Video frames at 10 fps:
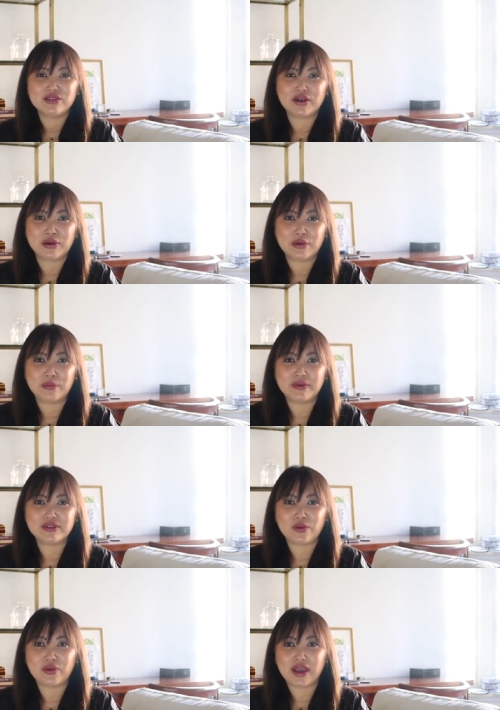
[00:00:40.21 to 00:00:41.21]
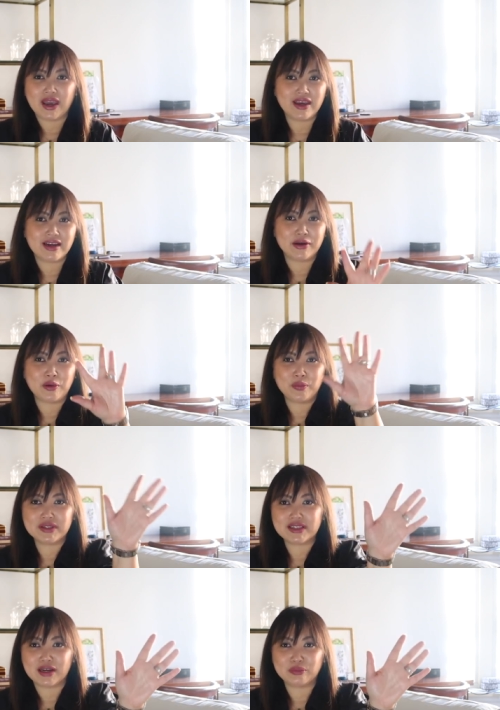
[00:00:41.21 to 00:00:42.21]
So I hope it's okay and I hope
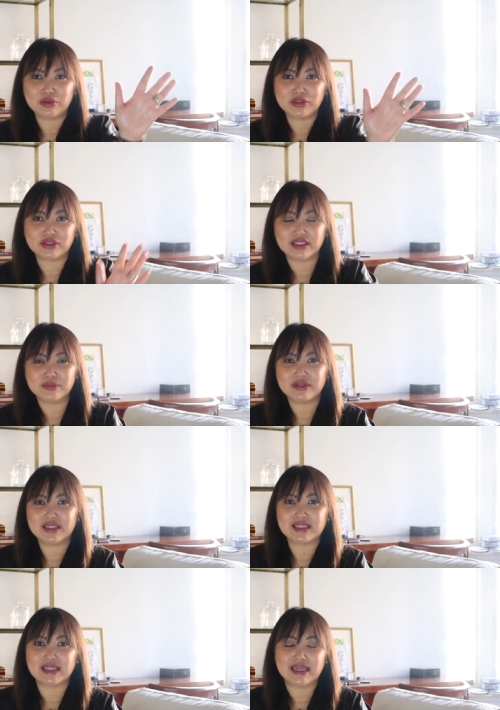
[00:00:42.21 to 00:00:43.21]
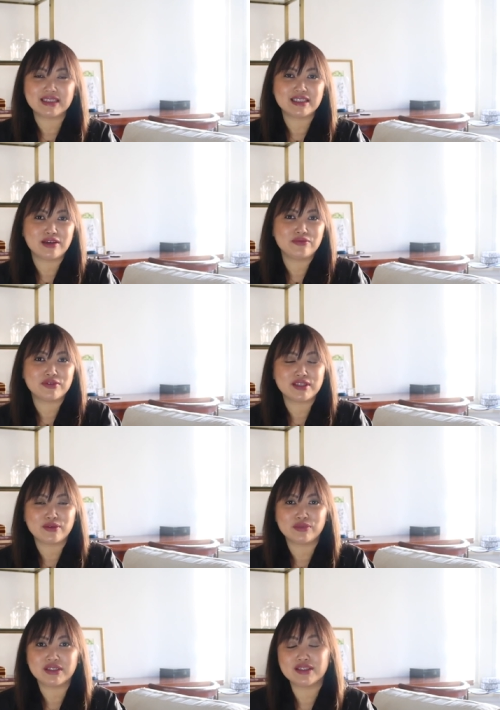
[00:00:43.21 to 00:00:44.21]
it's not blurry because last time for
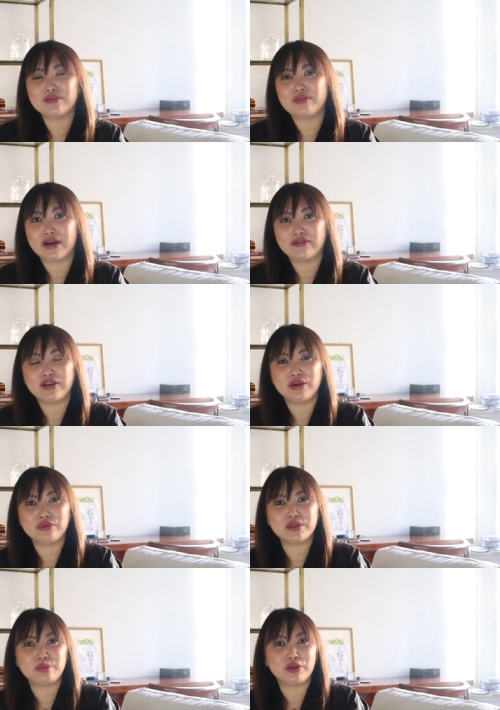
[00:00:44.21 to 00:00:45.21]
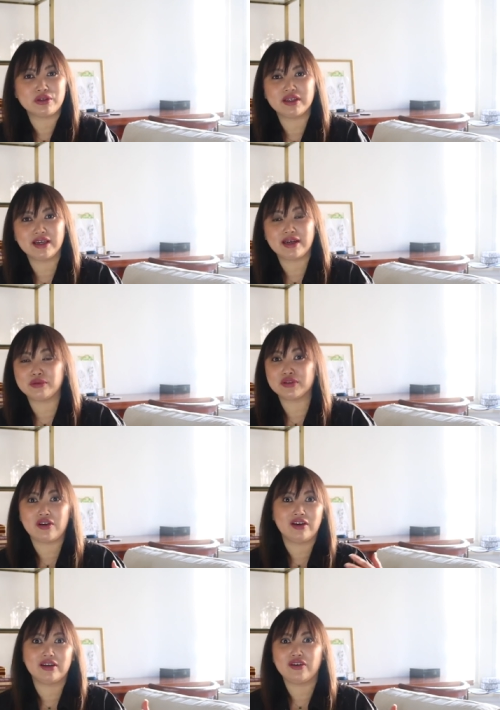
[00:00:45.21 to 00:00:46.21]
some reason my video was blurry and I was
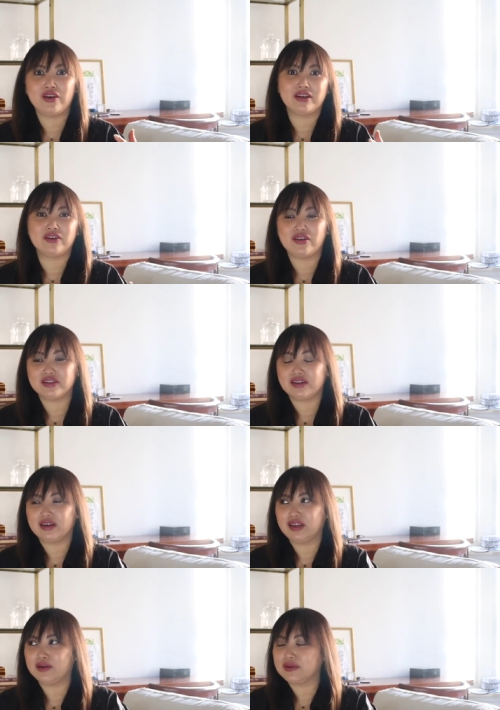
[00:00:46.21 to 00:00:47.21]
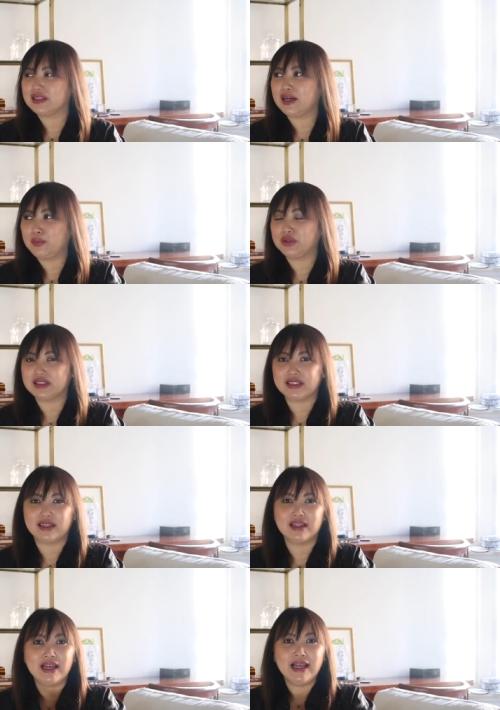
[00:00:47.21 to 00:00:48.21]
on and on and on talking about sample
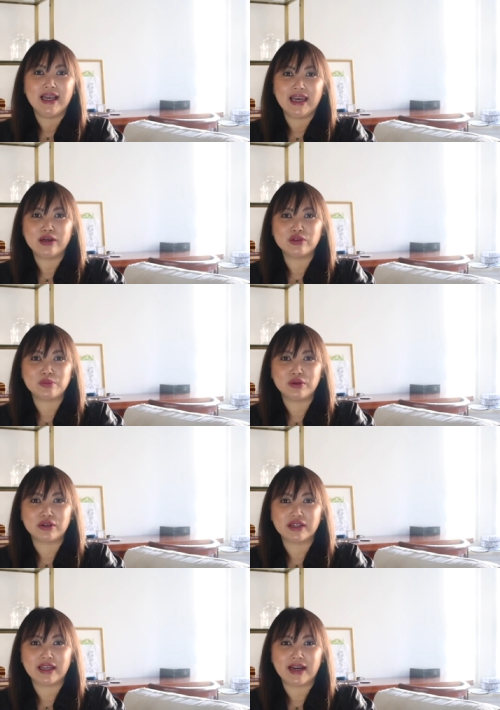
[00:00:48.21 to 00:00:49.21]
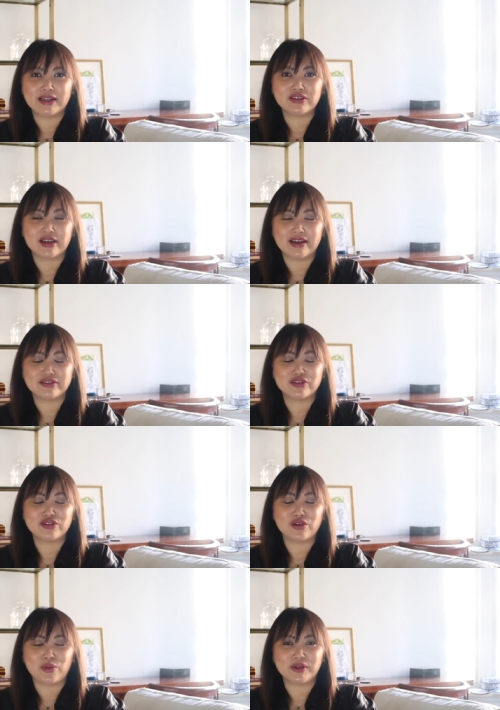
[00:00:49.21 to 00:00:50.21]
sale and it was blurry and I had to cut
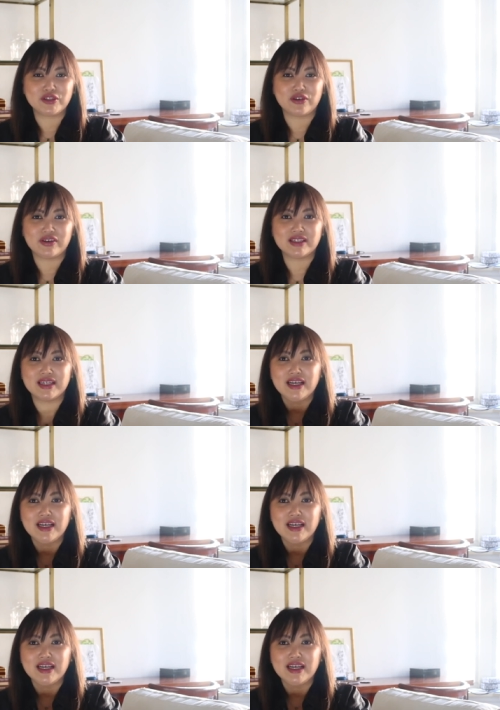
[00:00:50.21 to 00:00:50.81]
so much of it.